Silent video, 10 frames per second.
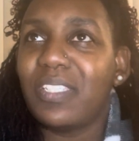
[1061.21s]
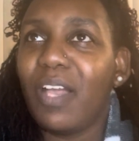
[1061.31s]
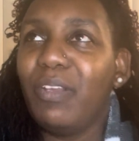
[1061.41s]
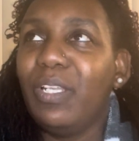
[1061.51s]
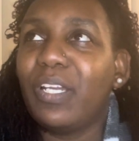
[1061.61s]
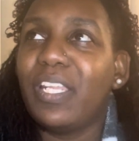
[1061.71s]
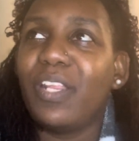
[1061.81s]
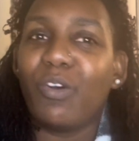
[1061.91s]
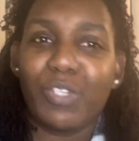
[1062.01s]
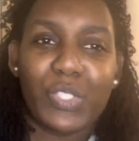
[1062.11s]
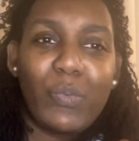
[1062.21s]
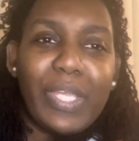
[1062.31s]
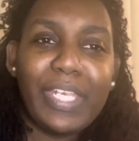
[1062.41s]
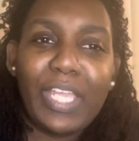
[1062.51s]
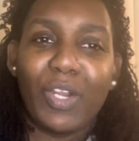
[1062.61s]
Now he looking at her,
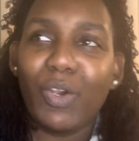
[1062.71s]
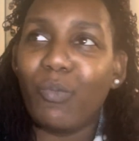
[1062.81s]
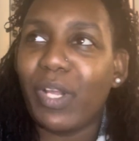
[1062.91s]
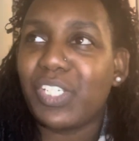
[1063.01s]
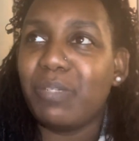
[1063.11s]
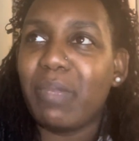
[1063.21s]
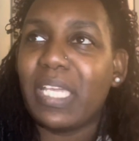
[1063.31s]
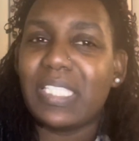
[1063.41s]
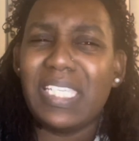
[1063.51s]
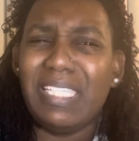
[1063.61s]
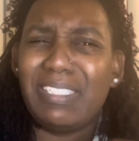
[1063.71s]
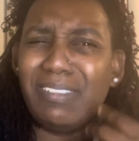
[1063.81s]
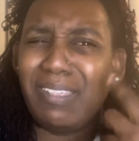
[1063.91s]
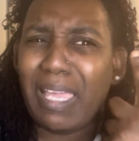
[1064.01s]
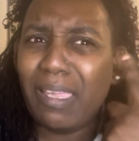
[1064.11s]
squinting at her while she making tea.
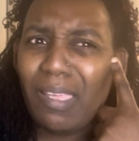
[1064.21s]
She like,